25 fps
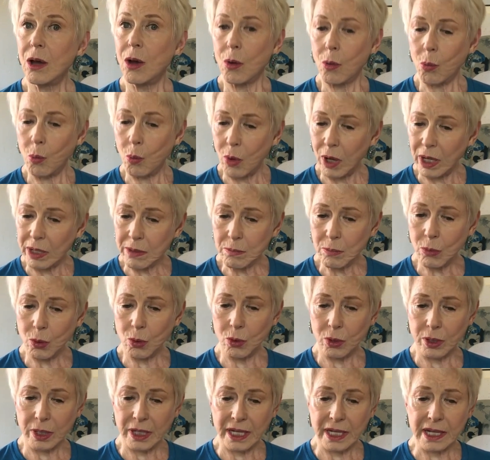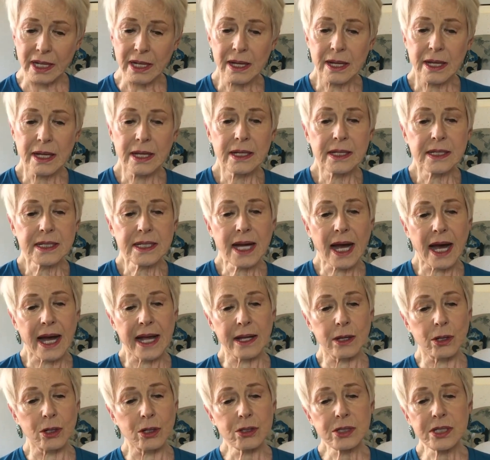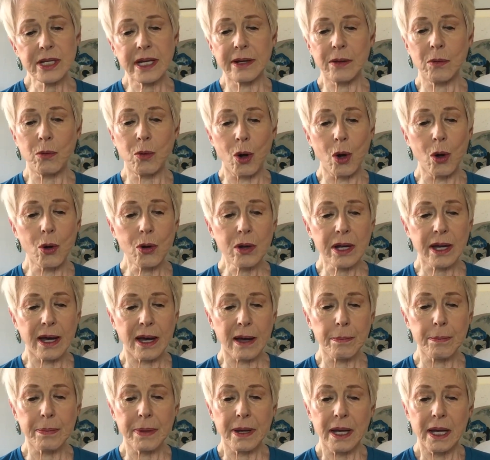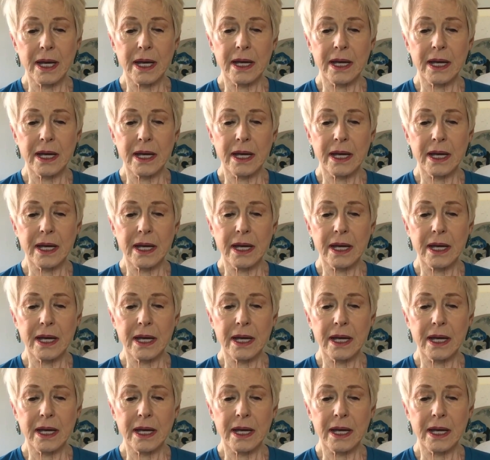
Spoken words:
One morning, Coyote woke up